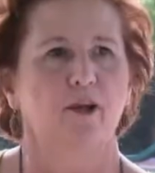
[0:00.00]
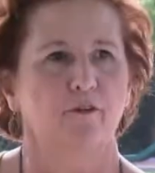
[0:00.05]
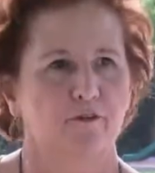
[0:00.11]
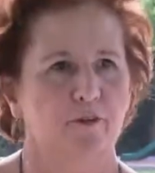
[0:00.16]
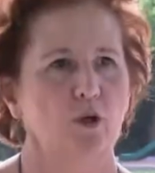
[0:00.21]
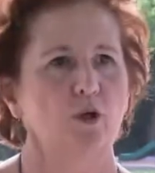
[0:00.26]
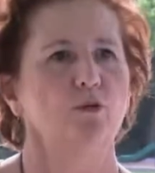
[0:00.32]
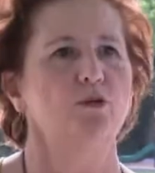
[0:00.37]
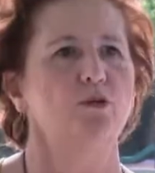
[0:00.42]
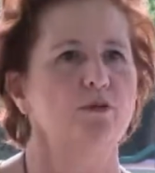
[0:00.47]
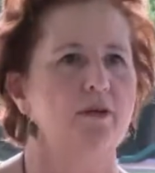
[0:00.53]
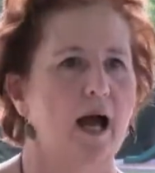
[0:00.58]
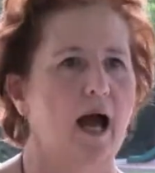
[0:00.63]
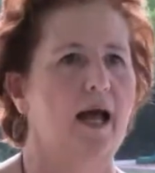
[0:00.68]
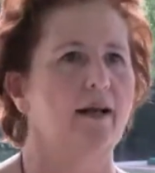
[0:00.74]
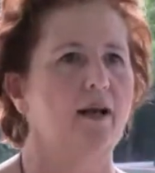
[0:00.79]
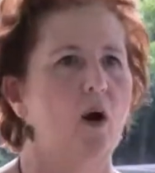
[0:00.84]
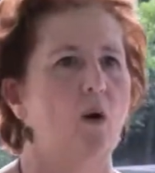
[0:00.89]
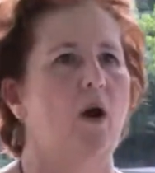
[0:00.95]
If you do
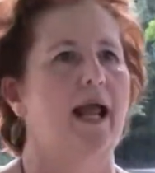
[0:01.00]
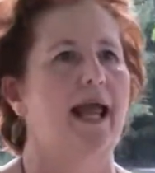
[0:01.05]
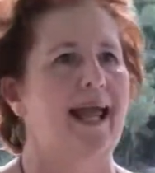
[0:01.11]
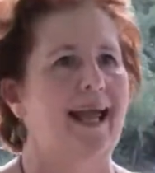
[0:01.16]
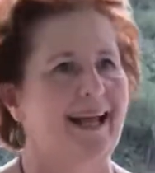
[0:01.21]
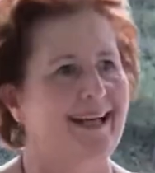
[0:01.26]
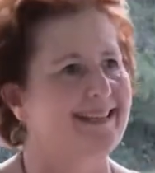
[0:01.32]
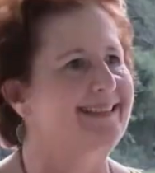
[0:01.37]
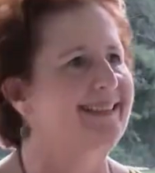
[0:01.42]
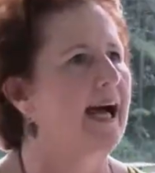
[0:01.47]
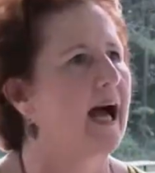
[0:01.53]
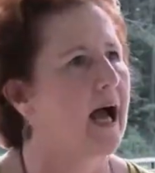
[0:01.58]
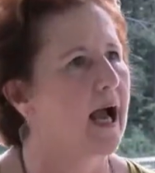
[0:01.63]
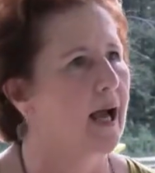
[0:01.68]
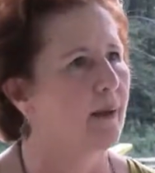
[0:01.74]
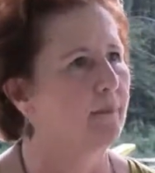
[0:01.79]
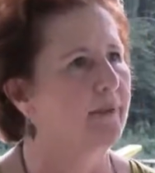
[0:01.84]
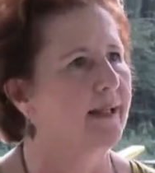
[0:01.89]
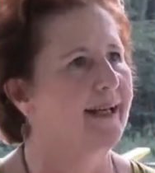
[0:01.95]
not know ahead of
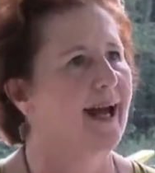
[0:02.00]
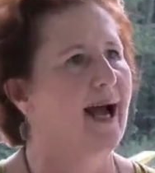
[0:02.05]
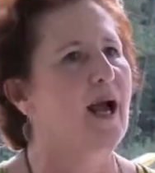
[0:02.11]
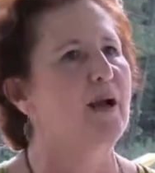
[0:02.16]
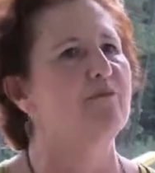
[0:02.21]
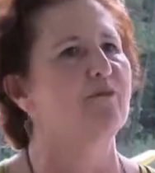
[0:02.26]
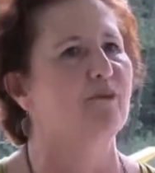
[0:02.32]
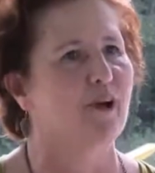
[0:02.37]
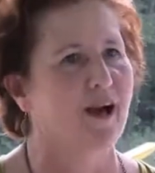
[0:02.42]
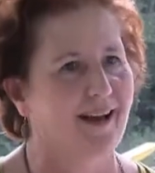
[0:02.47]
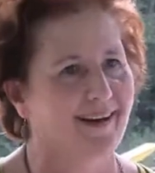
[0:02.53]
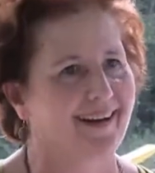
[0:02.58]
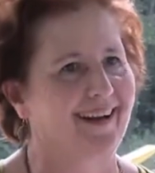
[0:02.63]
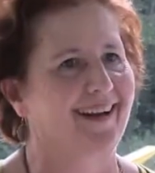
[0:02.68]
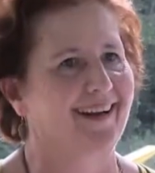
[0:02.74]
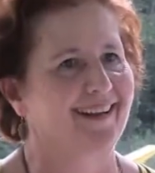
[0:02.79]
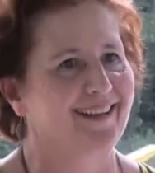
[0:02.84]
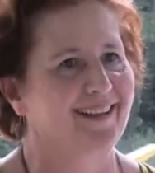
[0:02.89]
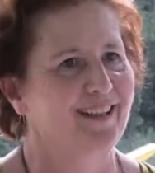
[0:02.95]
time that I'm
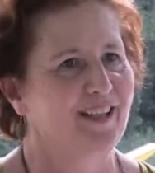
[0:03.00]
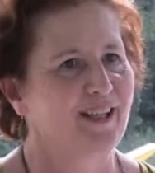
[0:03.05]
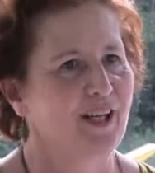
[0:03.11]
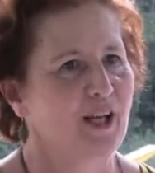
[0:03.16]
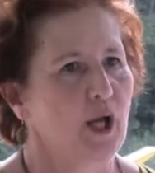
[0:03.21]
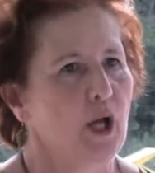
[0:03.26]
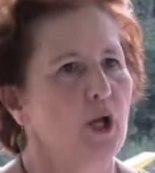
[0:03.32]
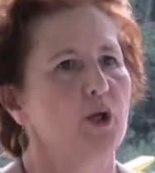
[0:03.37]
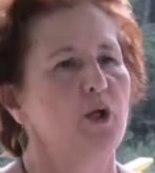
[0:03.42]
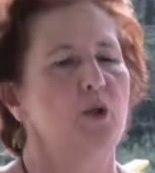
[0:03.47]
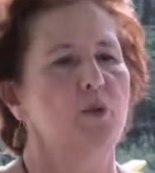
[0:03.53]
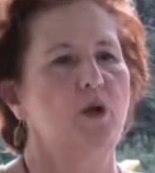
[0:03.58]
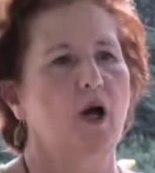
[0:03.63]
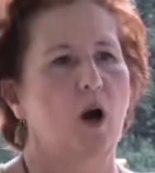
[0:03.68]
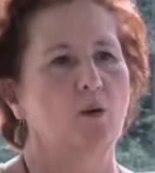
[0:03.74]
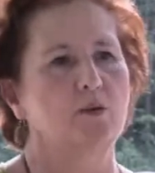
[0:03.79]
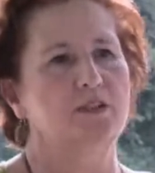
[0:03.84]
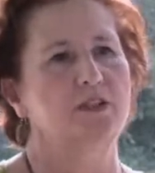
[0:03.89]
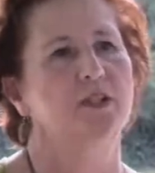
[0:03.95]
running, you
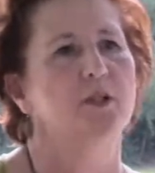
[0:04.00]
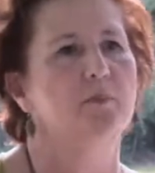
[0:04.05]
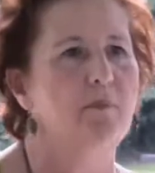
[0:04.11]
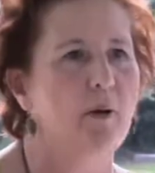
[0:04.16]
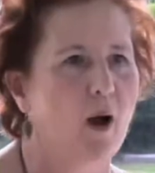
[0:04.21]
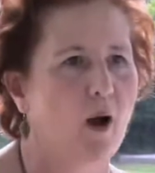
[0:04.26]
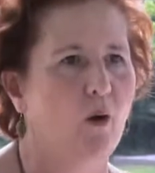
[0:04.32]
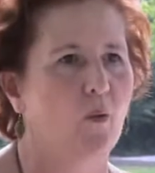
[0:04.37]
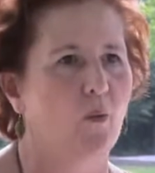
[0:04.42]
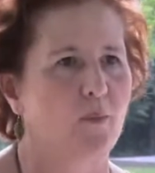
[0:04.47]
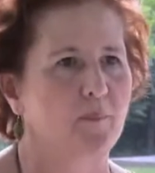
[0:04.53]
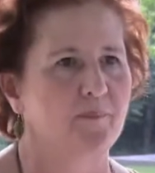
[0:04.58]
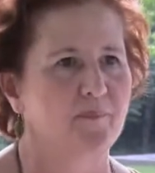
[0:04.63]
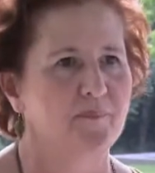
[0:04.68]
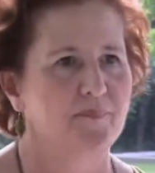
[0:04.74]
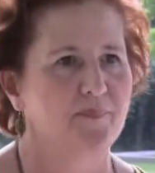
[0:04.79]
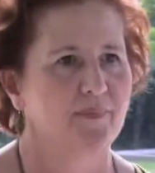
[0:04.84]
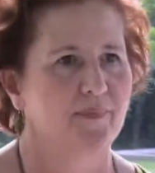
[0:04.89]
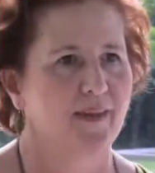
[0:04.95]
go to the poll,
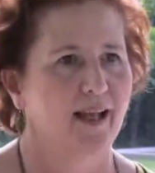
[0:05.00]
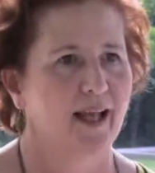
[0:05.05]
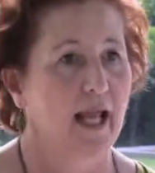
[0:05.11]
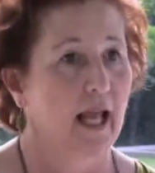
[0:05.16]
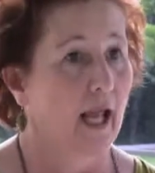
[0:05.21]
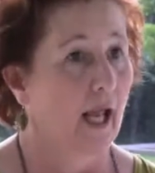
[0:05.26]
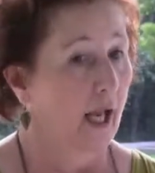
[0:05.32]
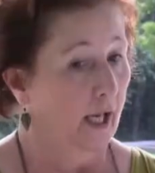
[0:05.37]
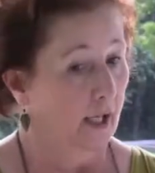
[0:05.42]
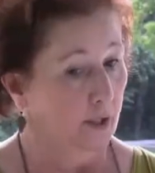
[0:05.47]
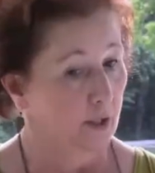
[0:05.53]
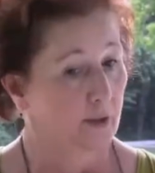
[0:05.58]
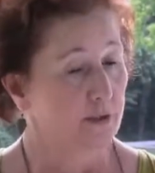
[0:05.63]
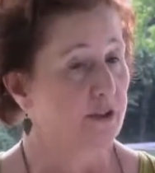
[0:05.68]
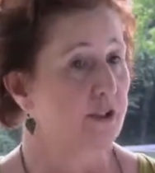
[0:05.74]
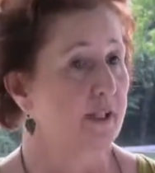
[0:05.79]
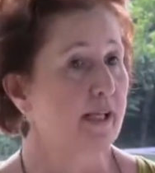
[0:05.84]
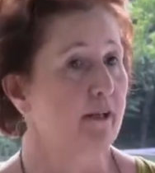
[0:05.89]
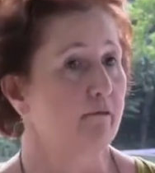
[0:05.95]

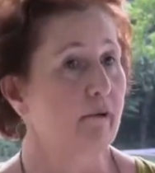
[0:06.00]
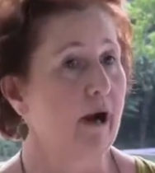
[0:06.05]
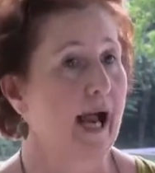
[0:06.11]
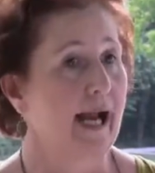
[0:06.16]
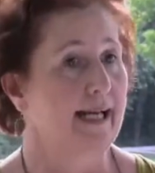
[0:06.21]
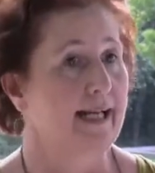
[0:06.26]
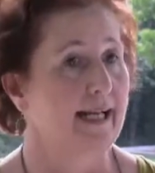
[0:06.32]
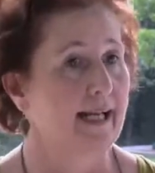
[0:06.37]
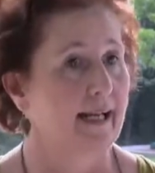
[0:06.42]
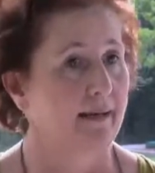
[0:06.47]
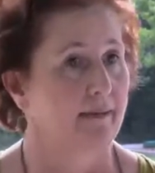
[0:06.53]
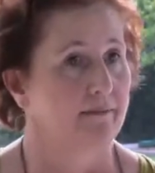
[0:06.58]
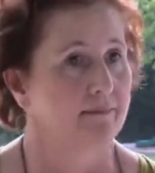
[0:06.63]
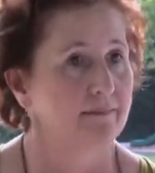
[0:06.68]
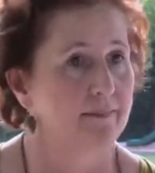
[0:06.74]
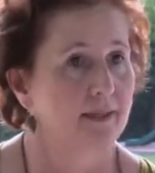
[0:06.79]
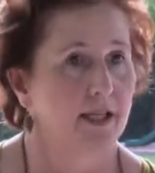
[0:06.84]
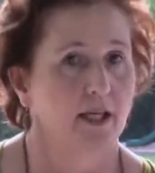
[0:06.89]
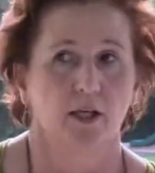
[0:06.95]
you see a write-in,
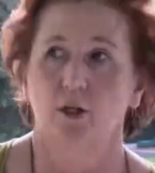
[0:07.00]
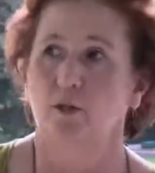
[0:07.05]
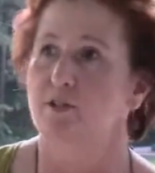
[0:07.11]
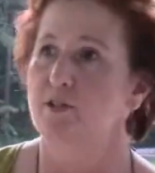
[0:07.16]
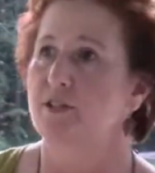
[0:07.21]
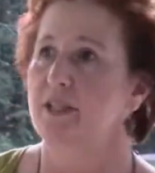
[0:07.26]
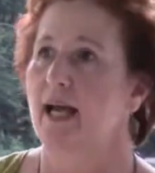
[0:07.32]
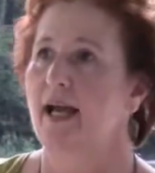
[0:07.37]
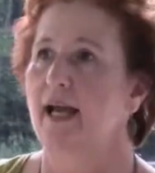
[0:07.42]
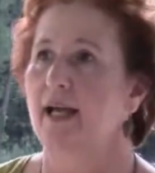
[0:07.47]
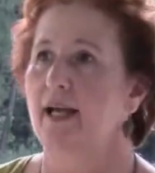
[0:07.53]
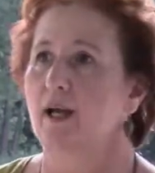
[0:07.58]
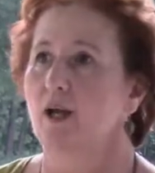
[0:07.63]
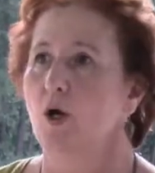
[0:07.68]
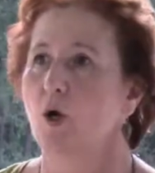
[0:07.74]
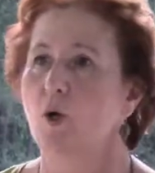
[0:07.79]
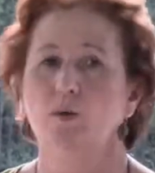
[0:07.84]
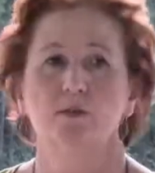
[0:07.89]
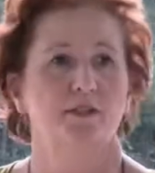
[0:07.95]
You say,
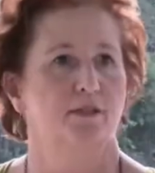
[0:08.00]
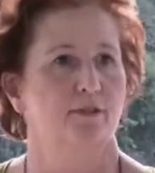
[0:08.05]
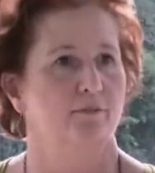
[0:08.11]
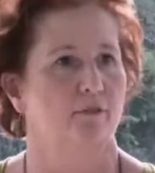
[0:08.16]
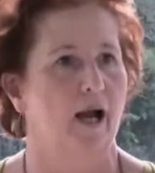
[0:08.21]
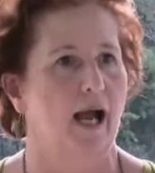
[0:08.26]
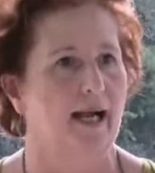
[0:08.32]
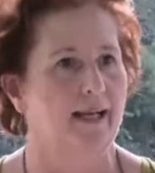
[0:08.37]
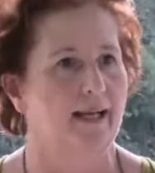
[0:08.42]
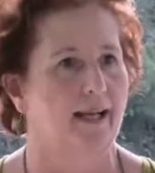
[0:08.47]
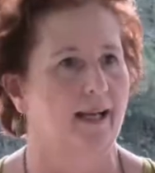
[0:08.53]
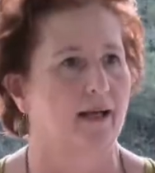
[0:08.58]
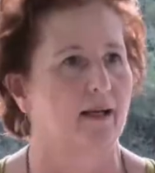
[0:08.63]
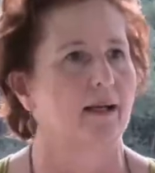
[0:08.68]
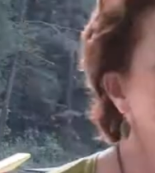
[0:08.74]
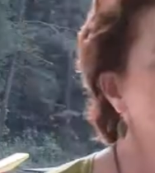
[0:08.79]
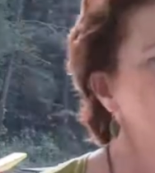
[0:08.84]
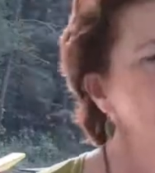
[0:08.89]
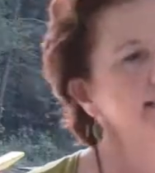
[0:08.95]
who's the
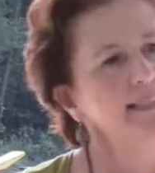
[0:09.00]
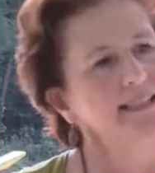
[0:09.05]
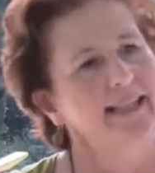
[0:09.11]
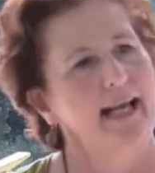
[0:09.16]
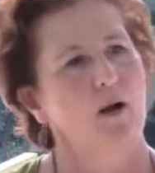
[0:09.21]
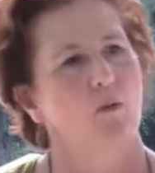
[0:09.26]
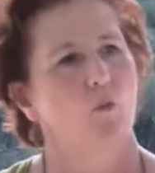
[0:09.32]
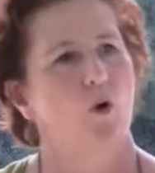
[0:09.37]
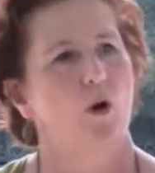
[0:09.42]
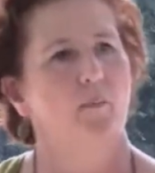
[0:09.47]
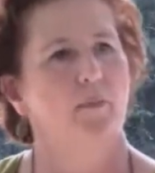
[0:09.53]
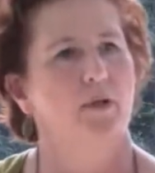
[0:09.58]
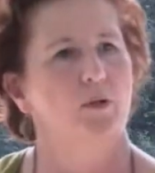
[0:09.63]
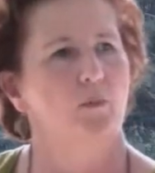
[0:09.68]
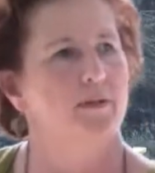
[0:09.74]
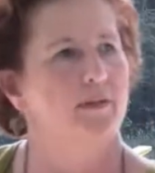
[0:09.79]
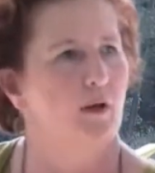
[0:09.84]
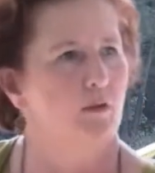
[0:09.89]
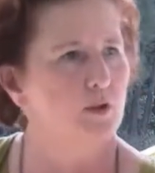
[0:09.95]
write-in? Well, is it that
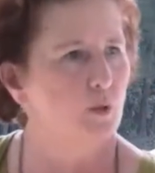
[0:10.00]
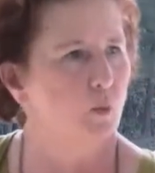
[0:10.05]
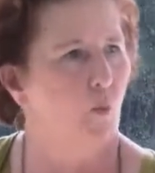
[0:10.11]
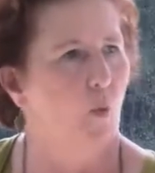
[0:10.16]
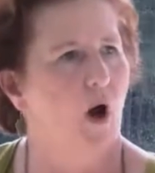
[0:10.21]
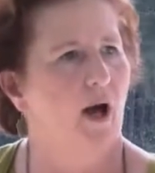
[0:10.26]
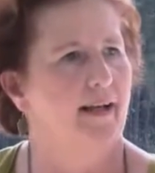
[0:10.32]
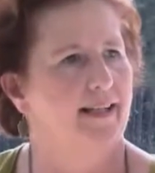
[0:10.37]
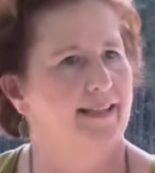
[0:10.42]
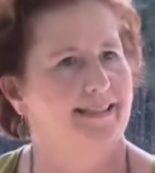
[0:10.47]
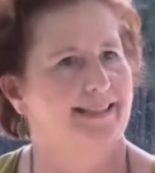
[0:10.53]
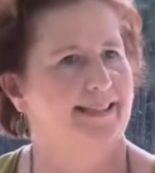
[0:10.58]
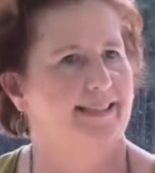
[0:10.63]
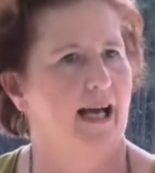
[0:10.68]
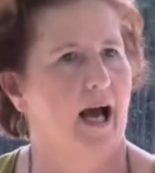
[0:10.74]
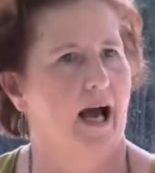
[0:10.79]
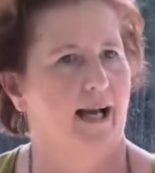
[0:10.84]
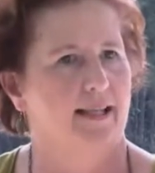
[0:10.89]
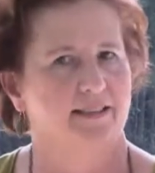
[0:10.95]
woman with those wanted
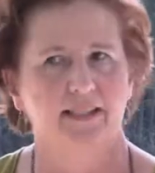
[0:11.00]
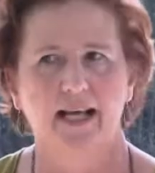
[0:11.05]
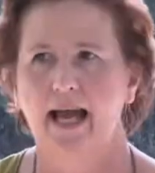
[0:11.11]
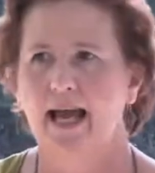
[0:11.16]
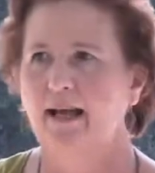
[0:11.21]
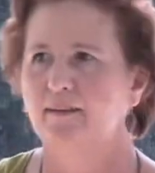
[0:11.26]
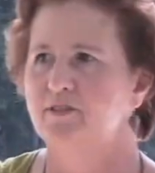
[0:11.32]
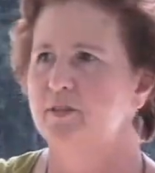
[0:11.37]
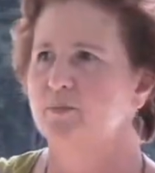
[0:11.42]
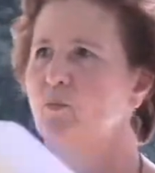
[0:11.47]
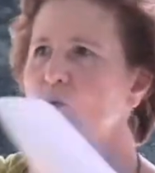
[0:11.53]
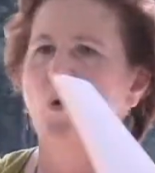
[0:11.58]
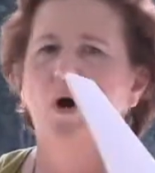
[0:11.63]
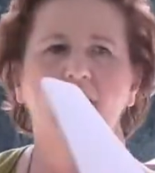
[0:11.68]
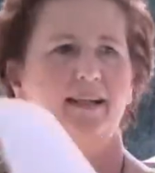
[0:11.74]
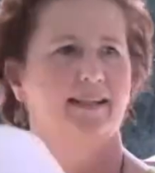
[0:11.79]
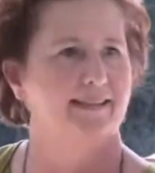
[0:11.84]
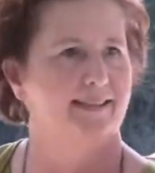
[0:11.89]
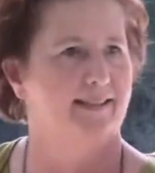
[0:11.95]
signs? I have some
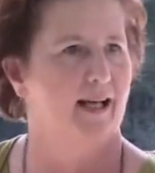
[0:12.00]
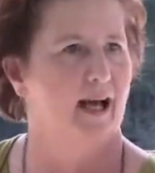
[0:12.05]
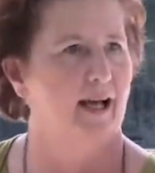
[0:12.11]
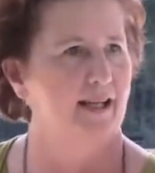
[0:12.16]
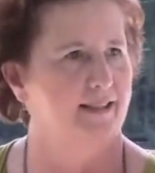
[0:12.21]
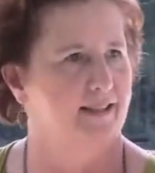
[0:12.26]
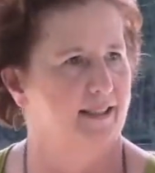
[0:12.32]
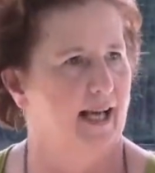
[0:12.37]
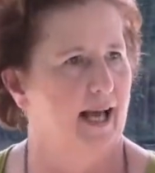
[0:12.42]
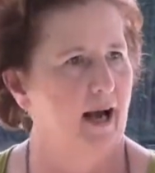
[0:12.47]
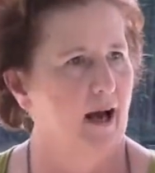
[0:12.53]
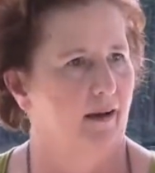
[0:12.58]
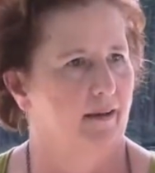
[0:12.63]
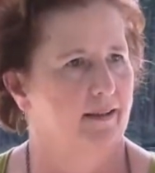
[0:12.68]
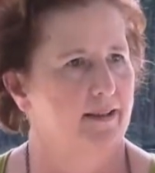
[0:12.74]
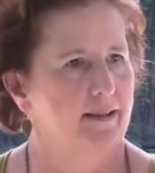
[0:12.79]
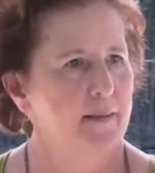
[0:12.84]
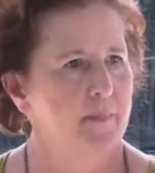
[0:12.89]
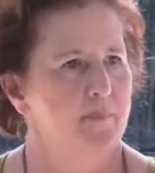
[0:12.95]
wanted signs out.